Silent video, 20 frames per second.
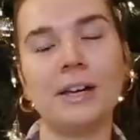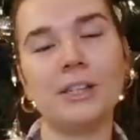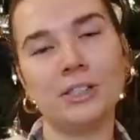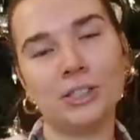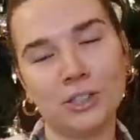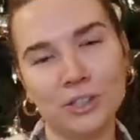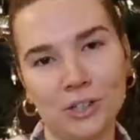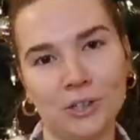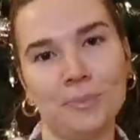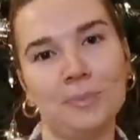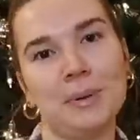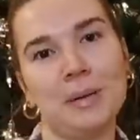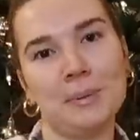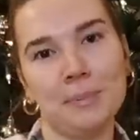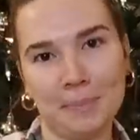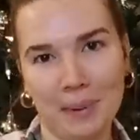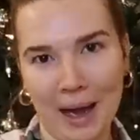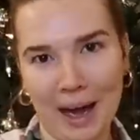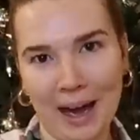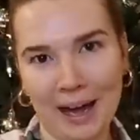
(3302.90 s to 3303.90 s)
I should be
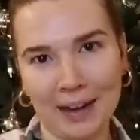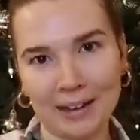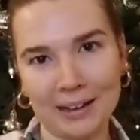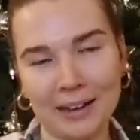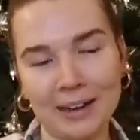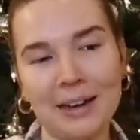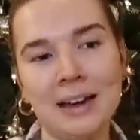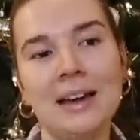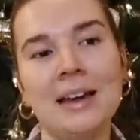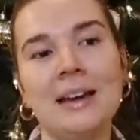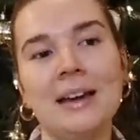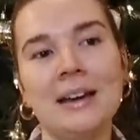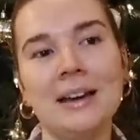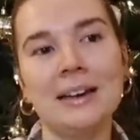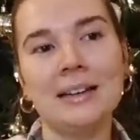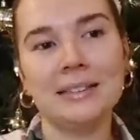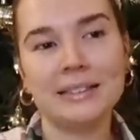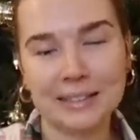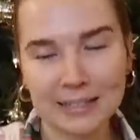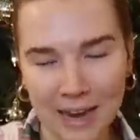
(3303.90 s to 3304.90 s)
back
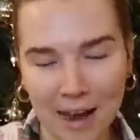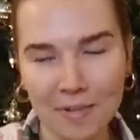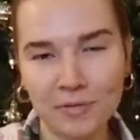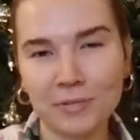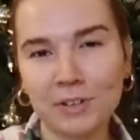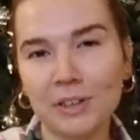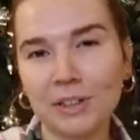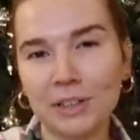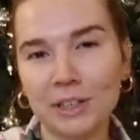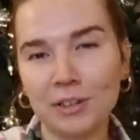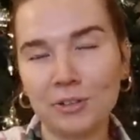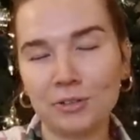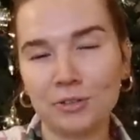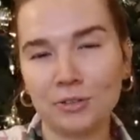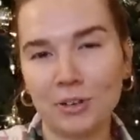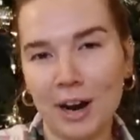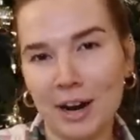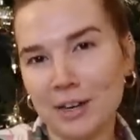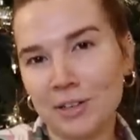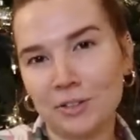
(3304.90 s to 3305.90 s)
definitely
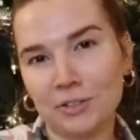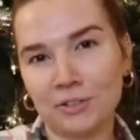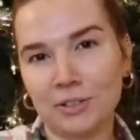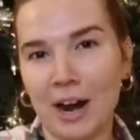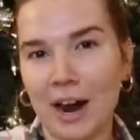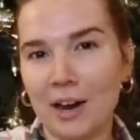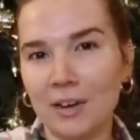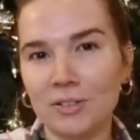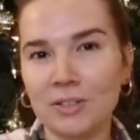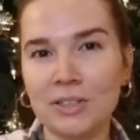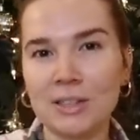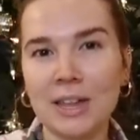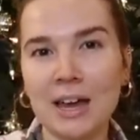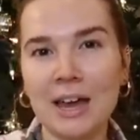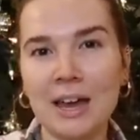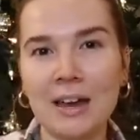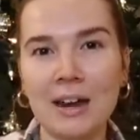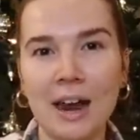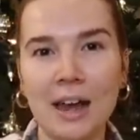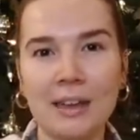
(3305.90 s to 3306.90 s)
right around
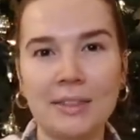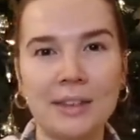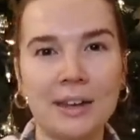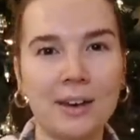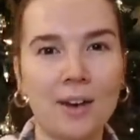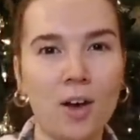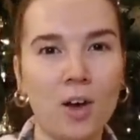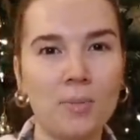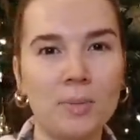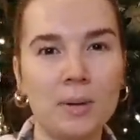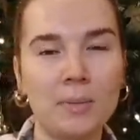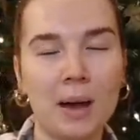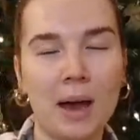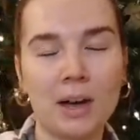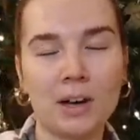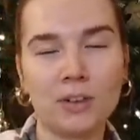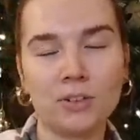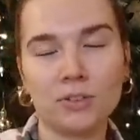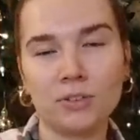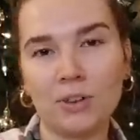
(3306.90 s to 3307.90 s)
then. I think I'll be
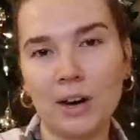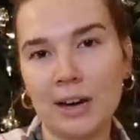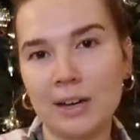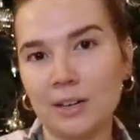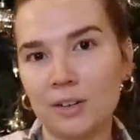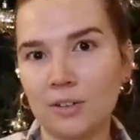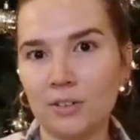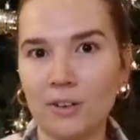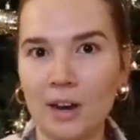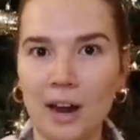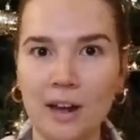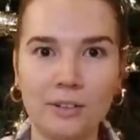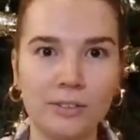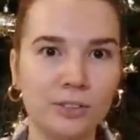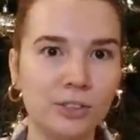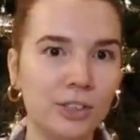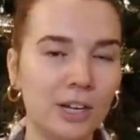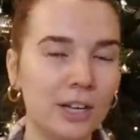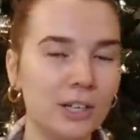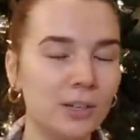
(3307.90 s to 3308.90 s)
back right
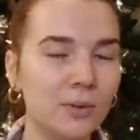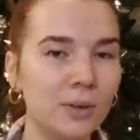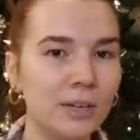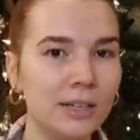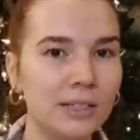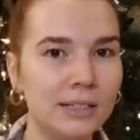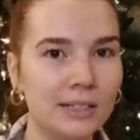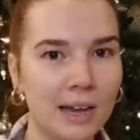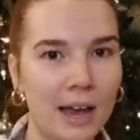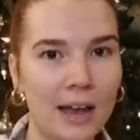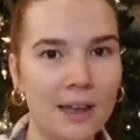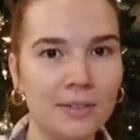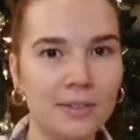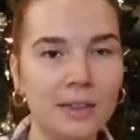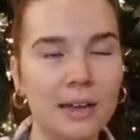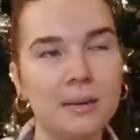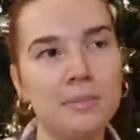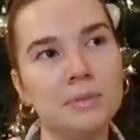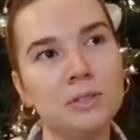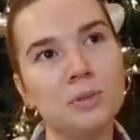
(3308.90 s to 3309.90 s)
around January 10th.
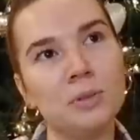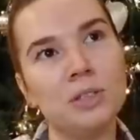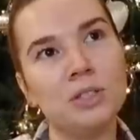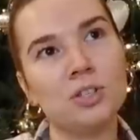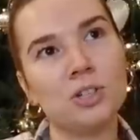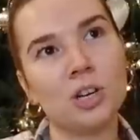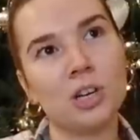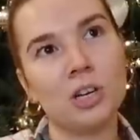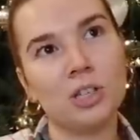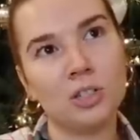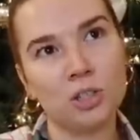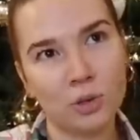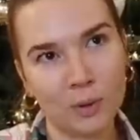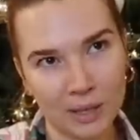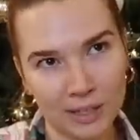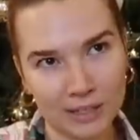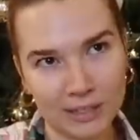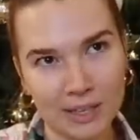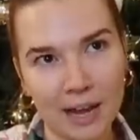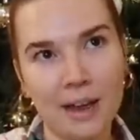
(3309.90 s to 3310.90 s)
In between
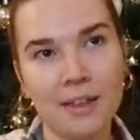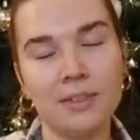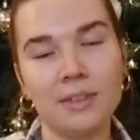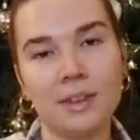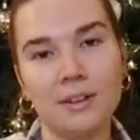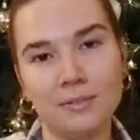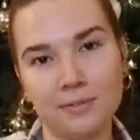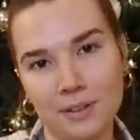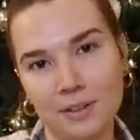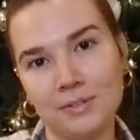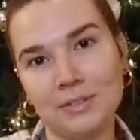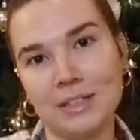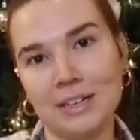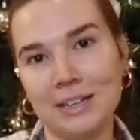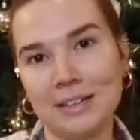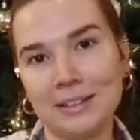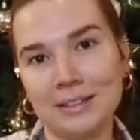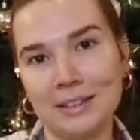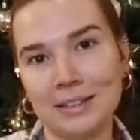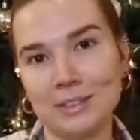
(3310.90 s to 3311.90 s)
January 10th and
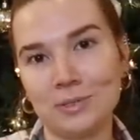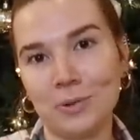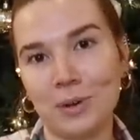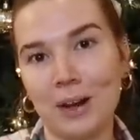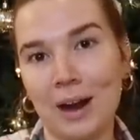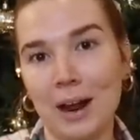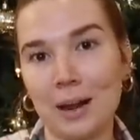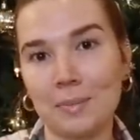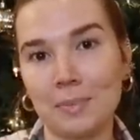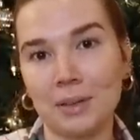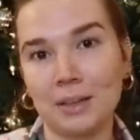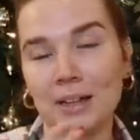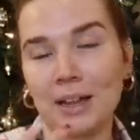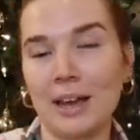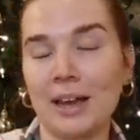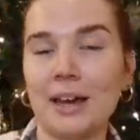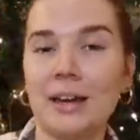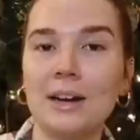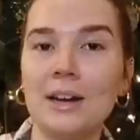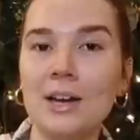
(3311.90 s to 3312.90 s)
15th is when I
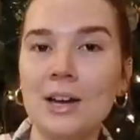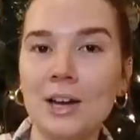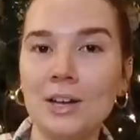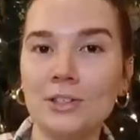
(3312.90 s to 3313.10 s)
plan